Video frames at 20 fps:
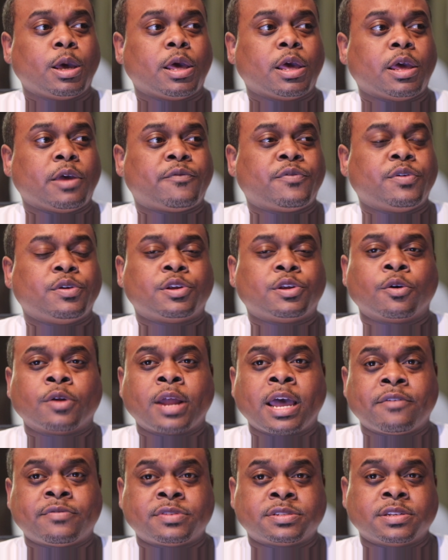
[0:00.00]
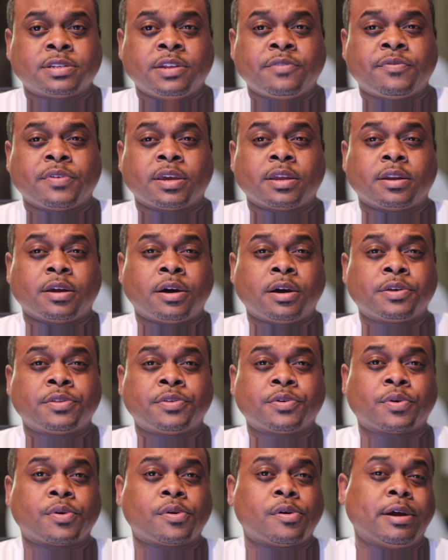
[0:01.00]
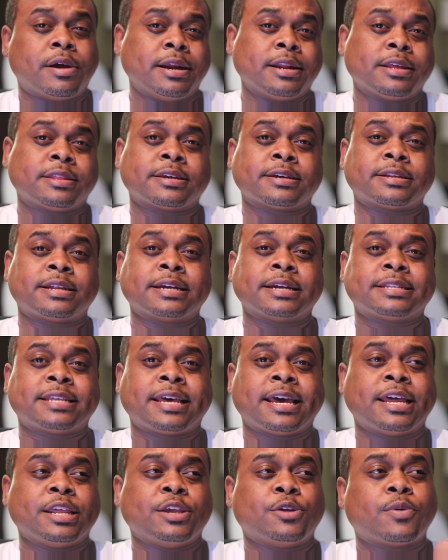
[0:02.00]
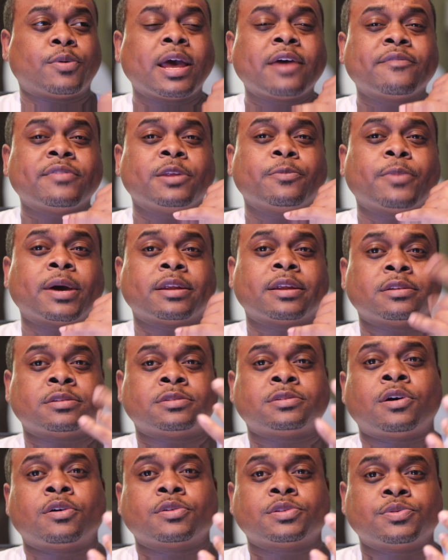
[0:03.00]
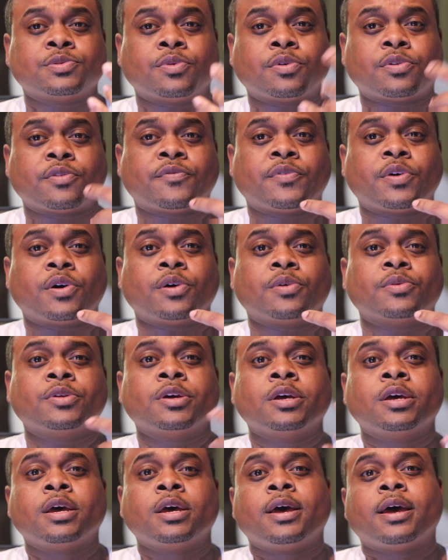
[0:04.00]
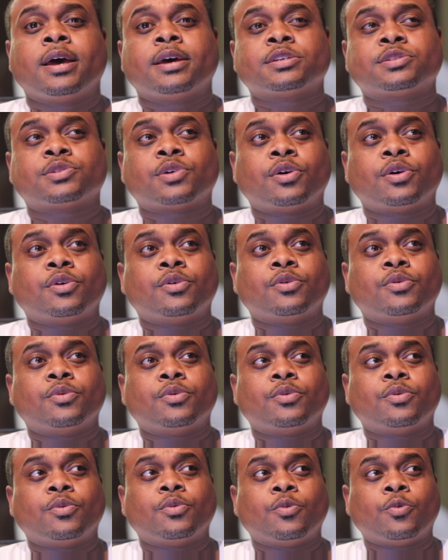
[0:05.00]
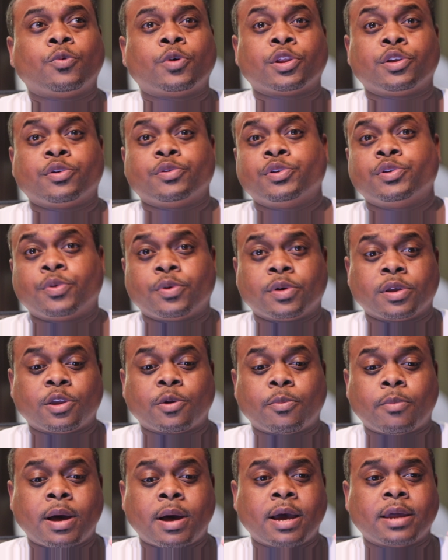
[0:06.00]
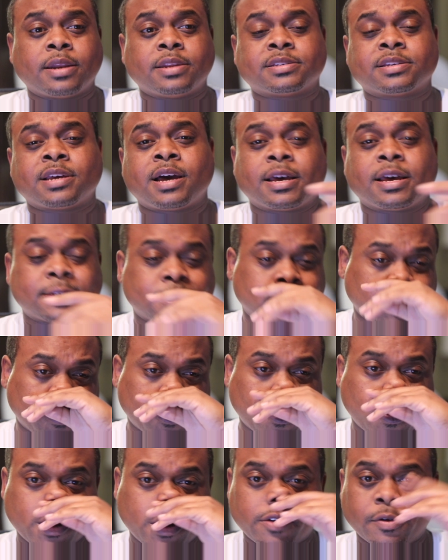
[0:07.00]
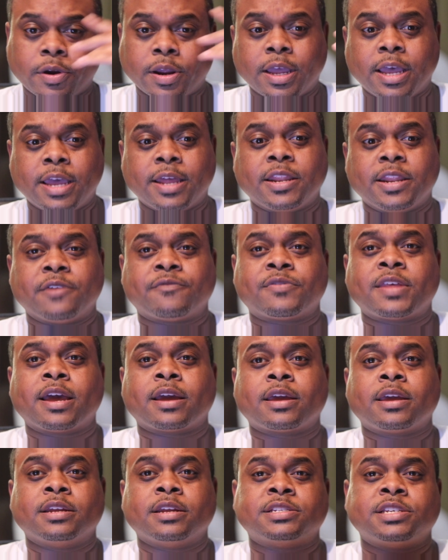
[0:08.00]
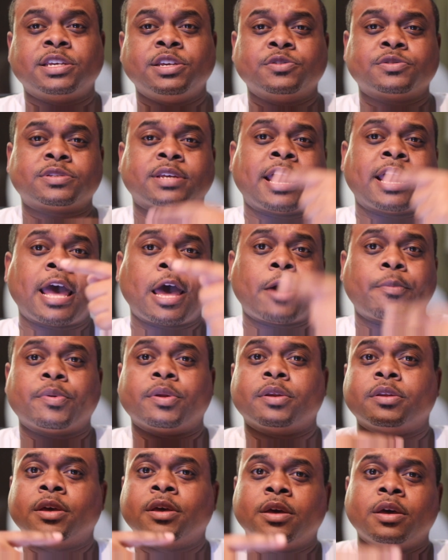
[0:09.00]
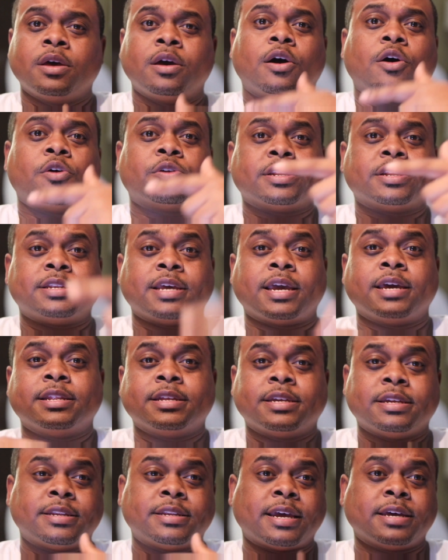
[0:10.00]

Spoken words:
If you don't have a significant other or anything like that, you don't have anybody to talk to on the phone. So what are you doing? Your mind is constantly wandering, and if that continues to happen on a daily,